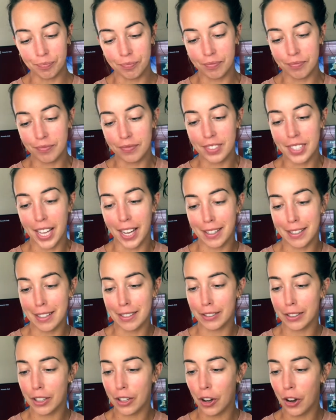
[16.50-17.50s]
technically
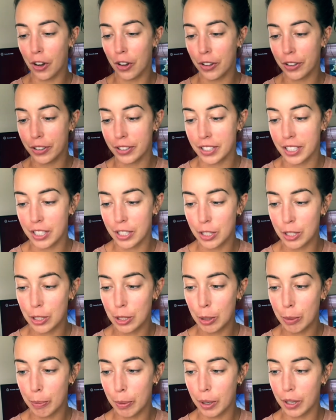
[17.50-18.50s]
called
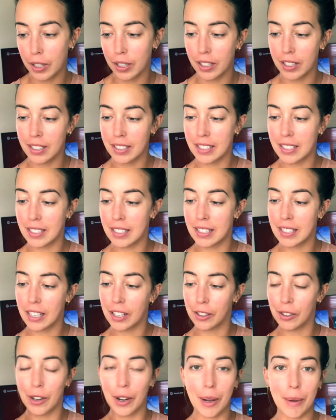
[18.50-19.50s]
Super
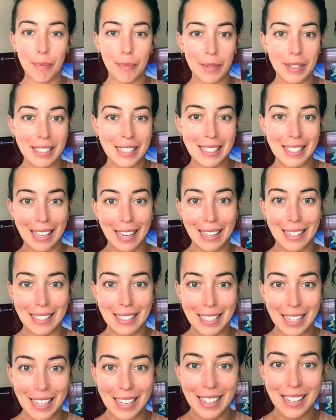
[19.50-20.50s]
Serum Skin
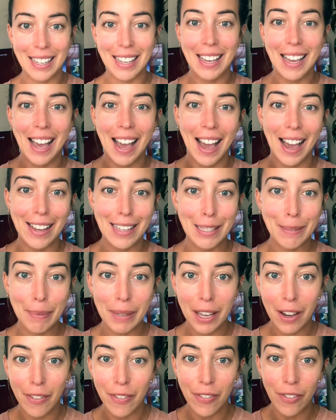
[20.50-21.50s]
Tint SPF
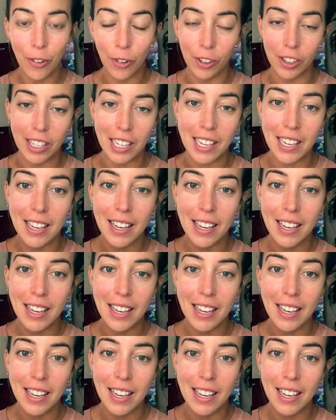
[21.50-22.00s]
40.